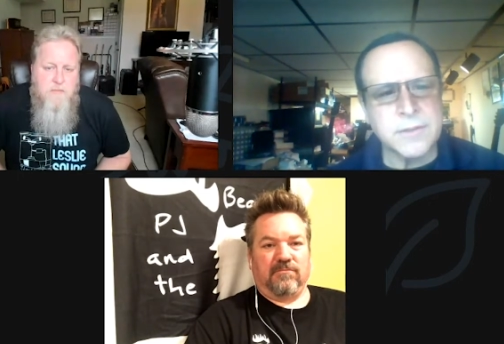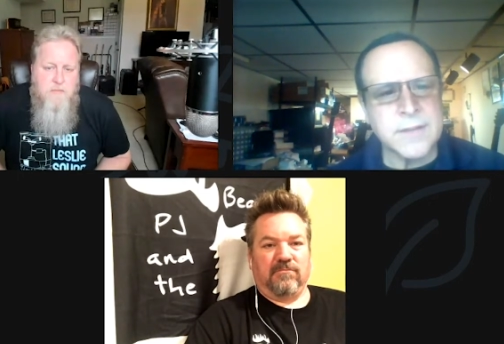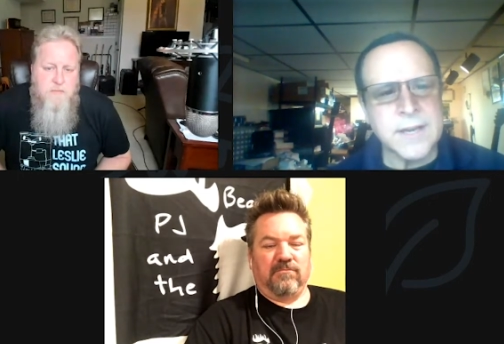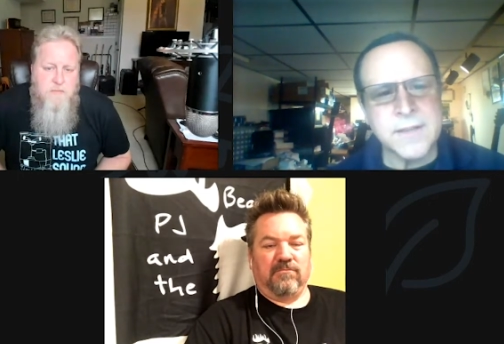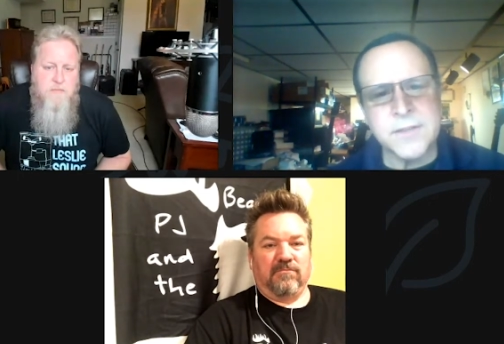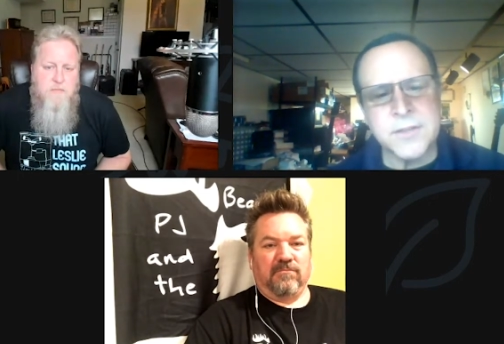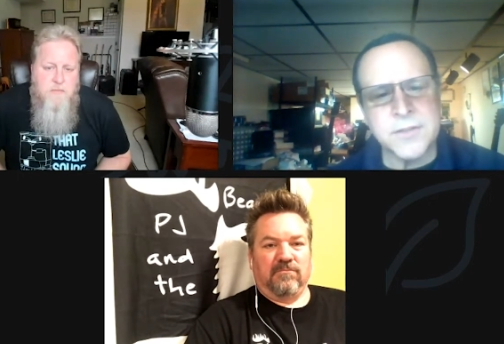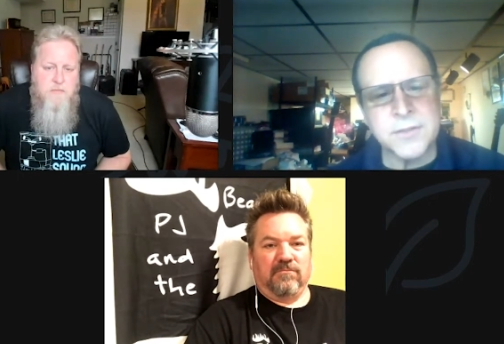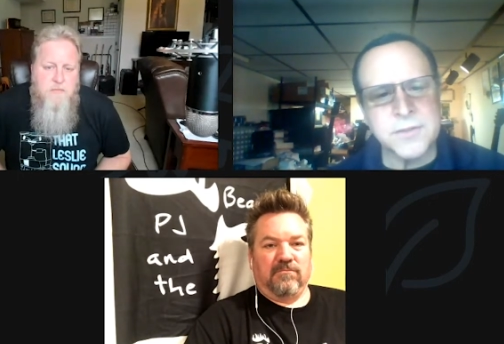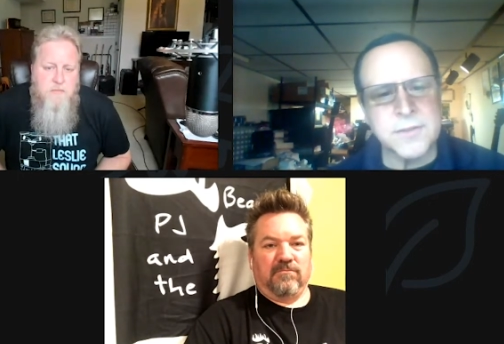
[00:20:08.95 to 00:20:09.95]
Speaker 1: And a lot of the
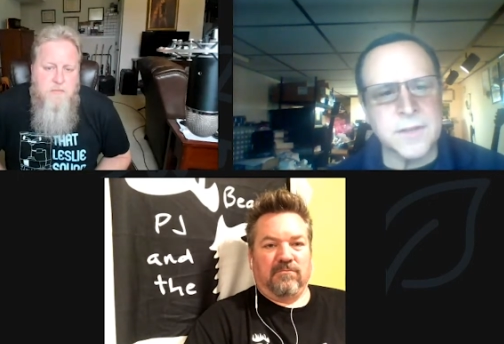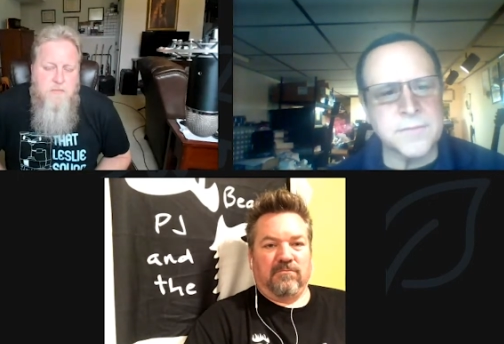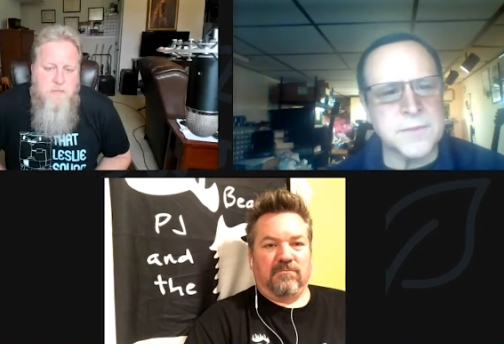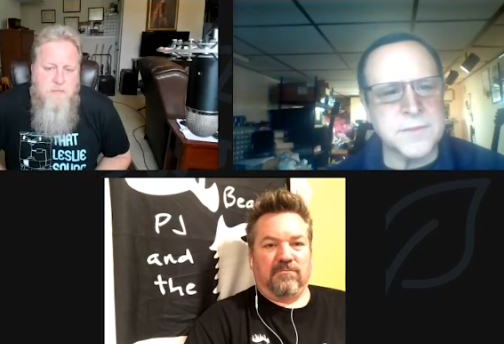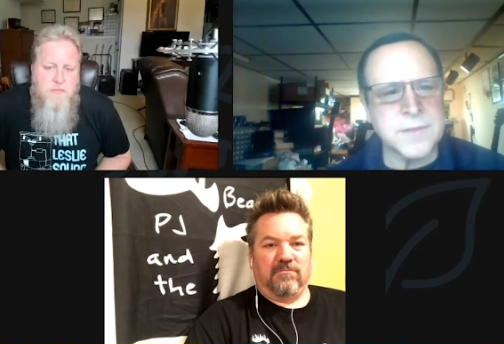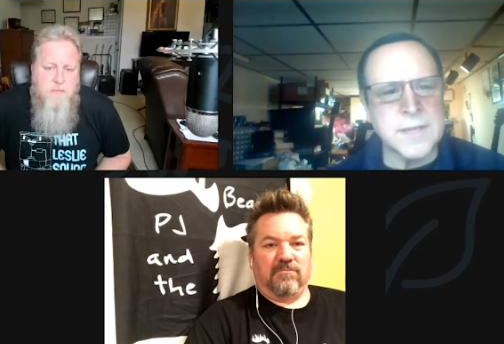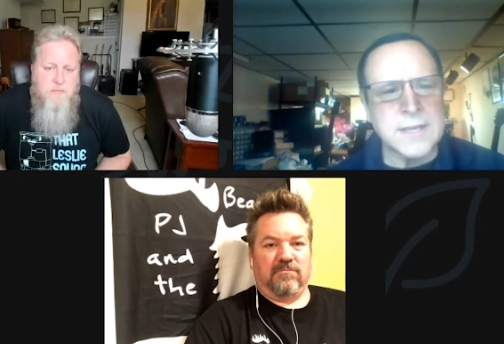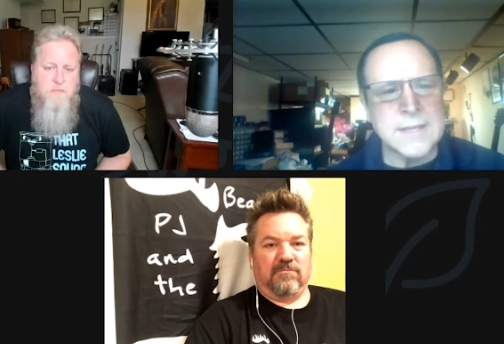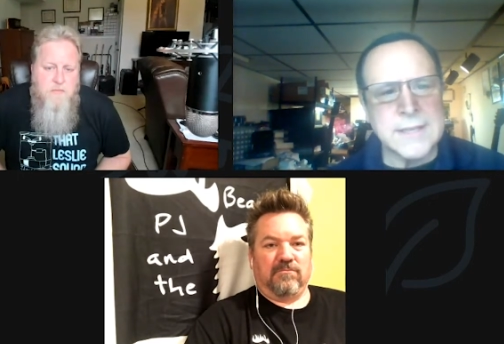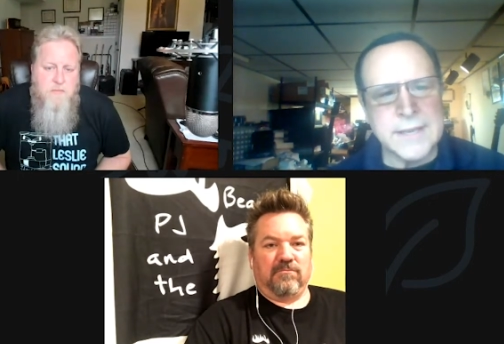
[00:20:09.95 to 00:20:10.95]
digital stuff is
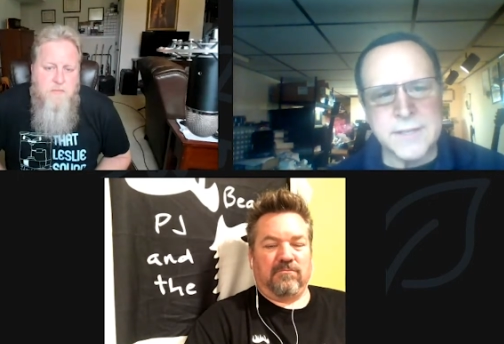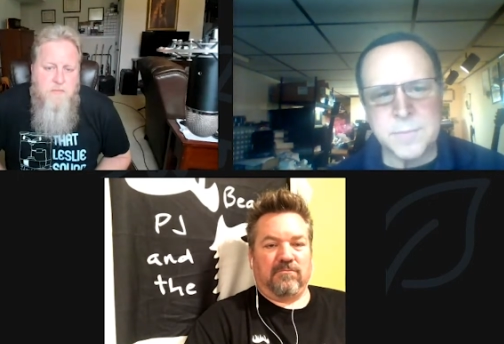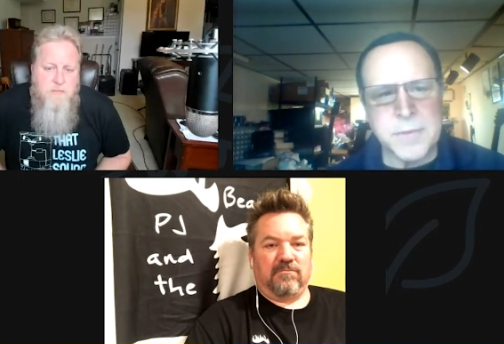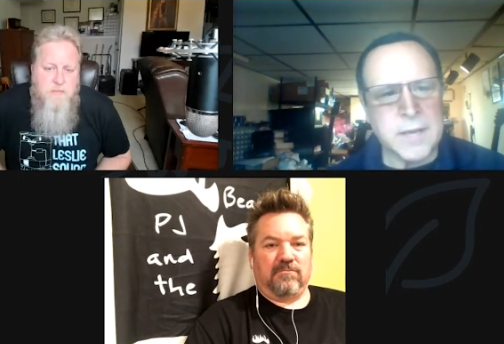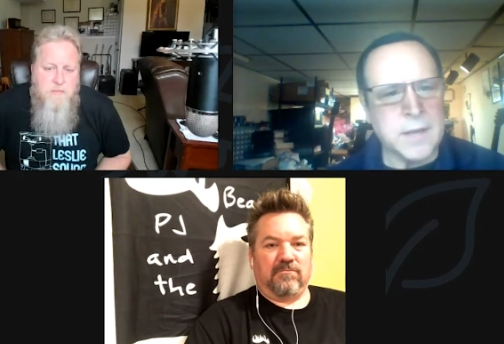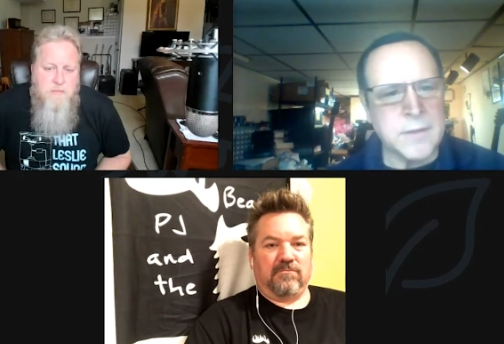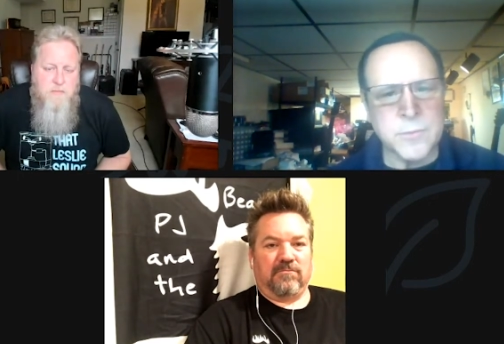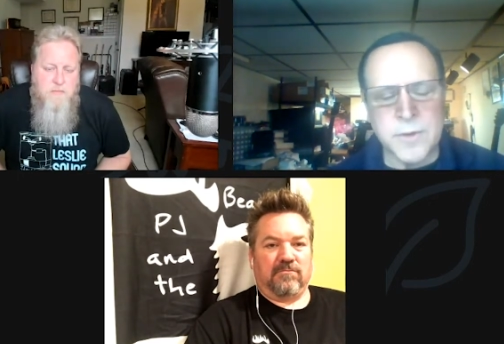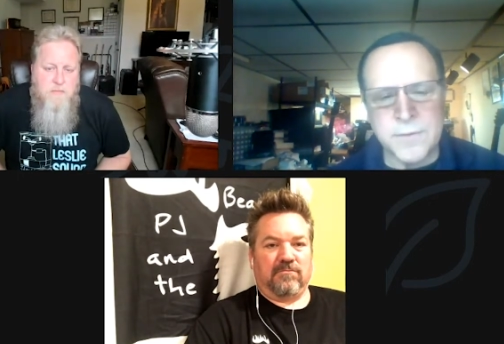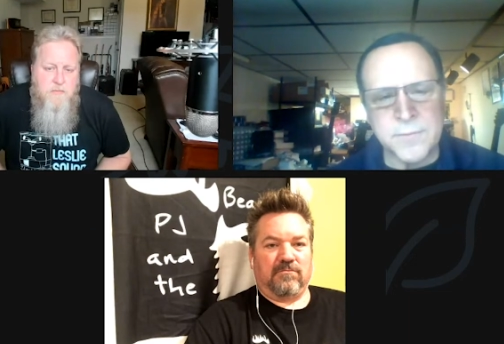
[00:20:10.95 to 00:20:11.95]
D S P,
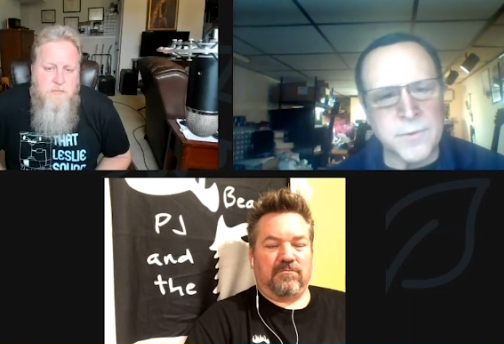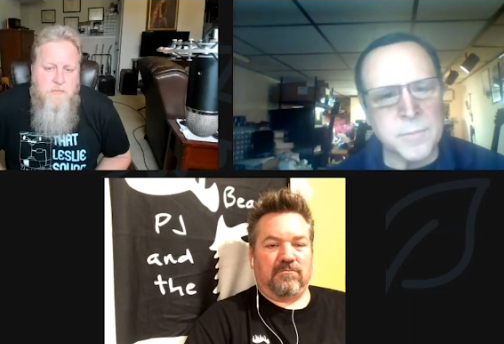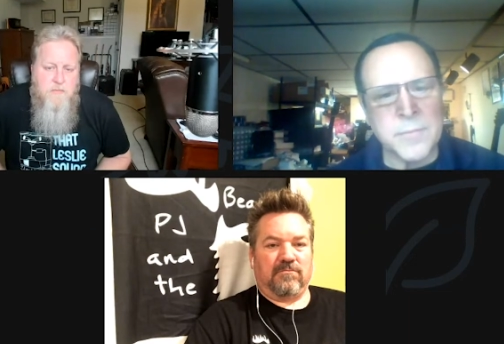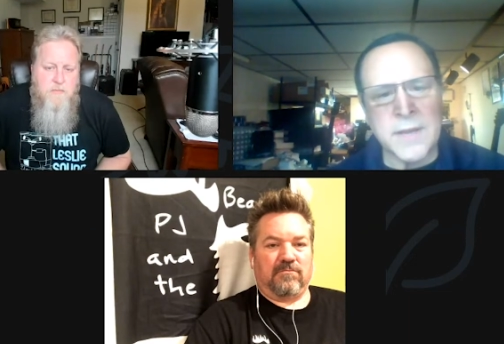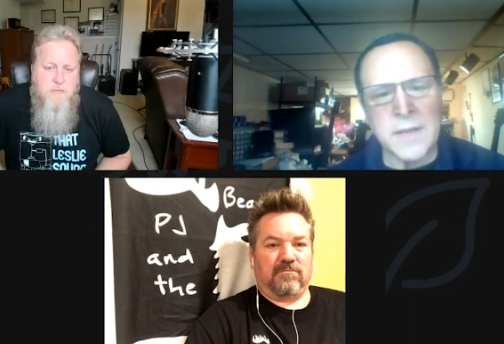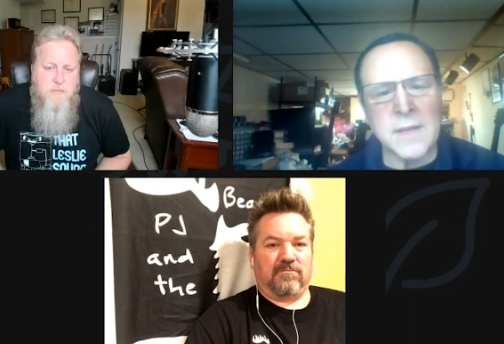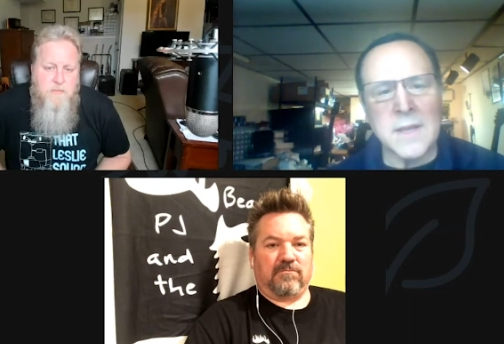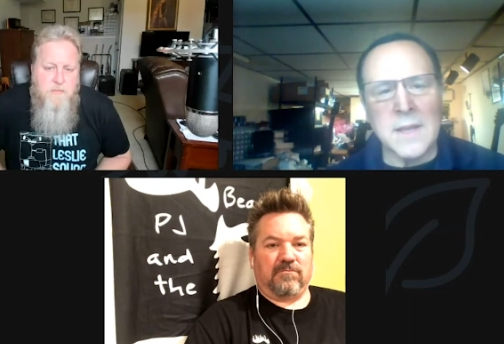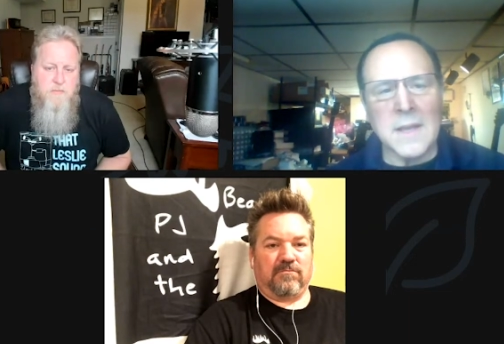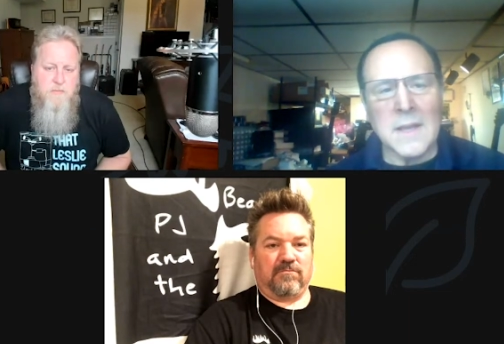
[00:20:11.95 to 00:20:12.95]
twenty-four bit.
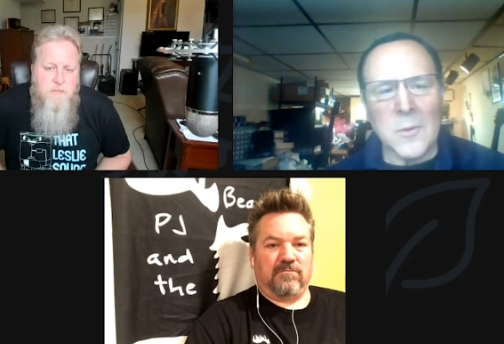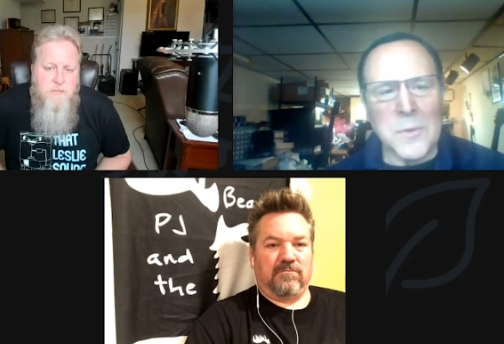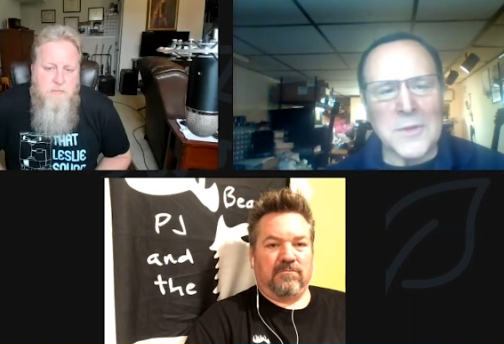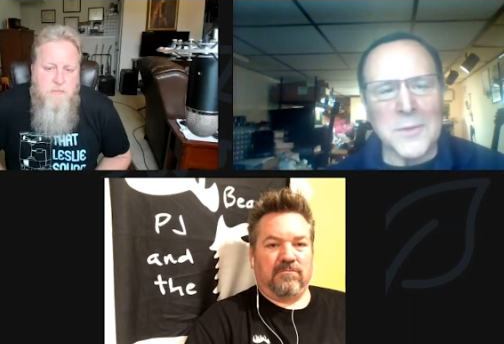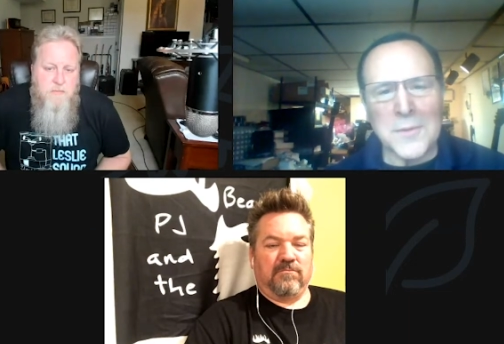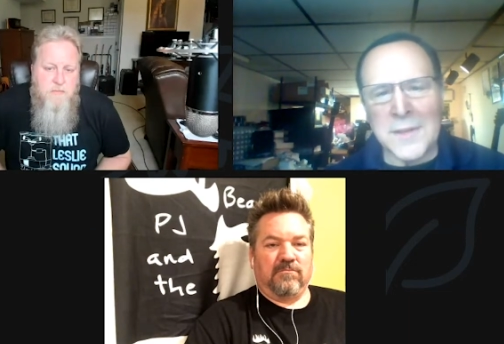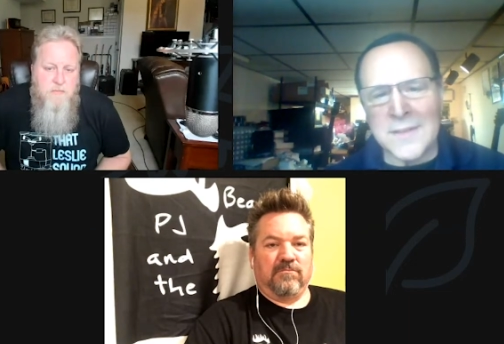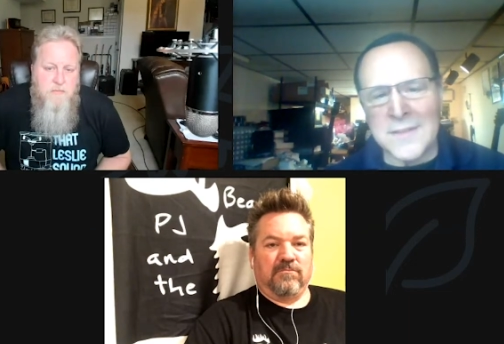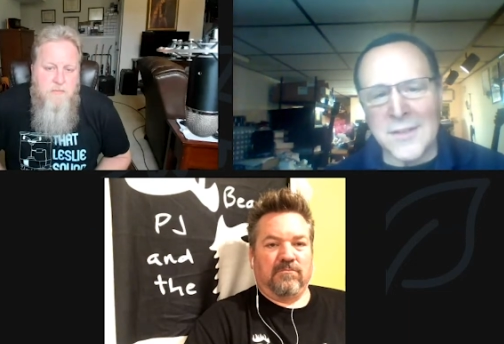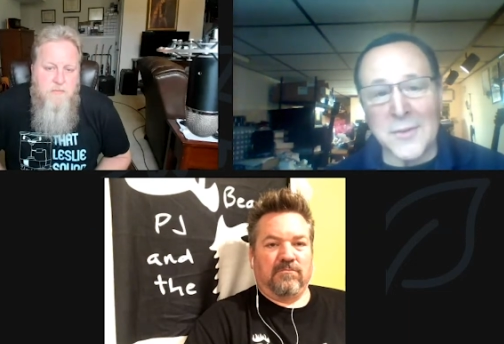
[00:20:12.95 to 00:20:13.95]
We do
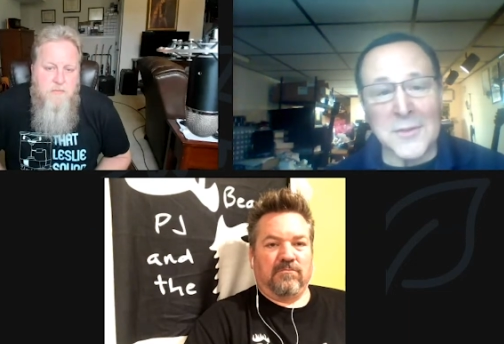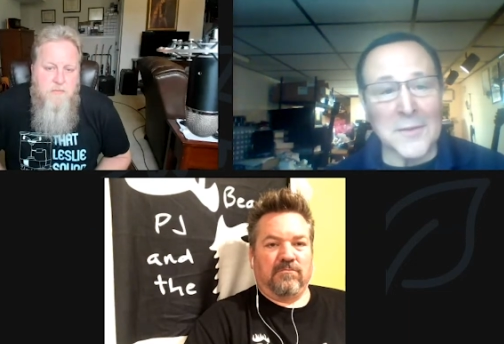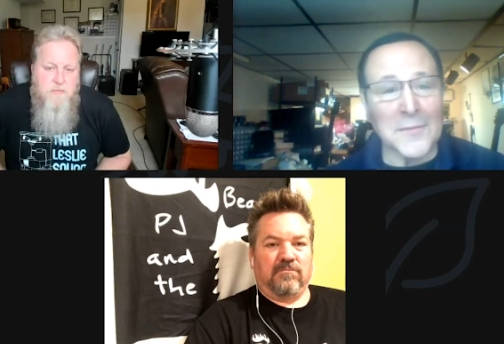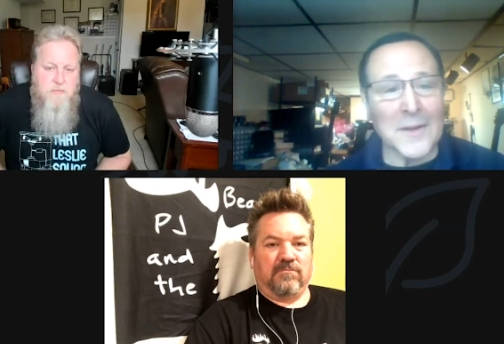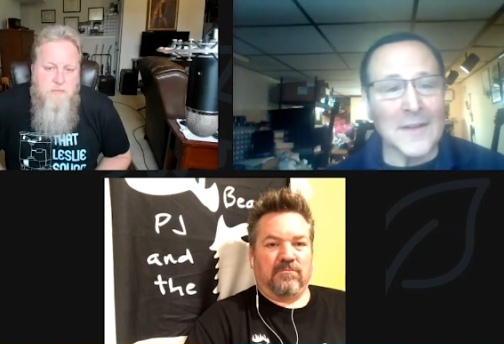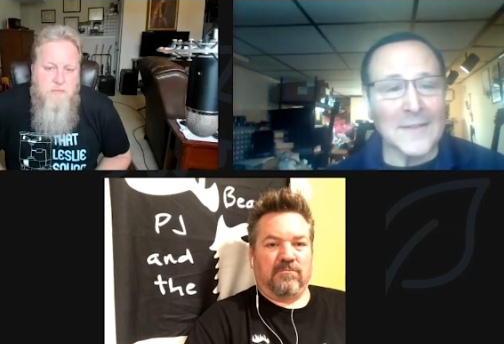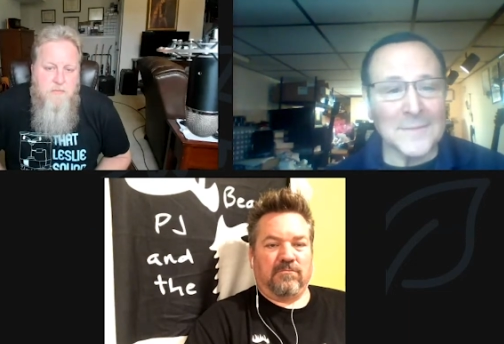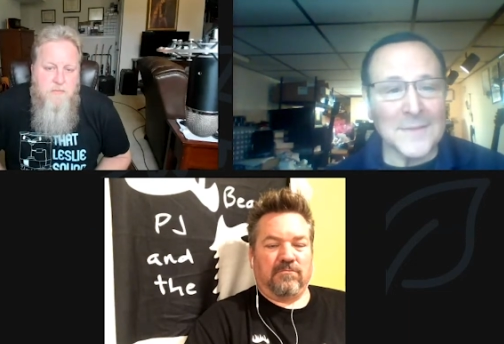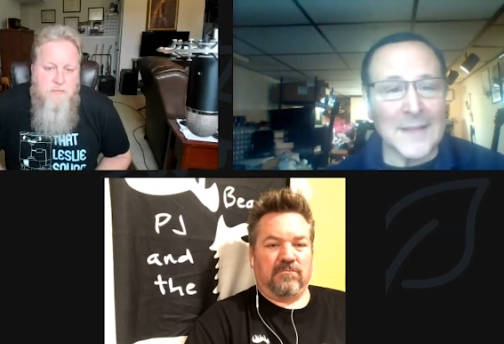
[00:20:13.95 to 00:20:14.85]
things a little different,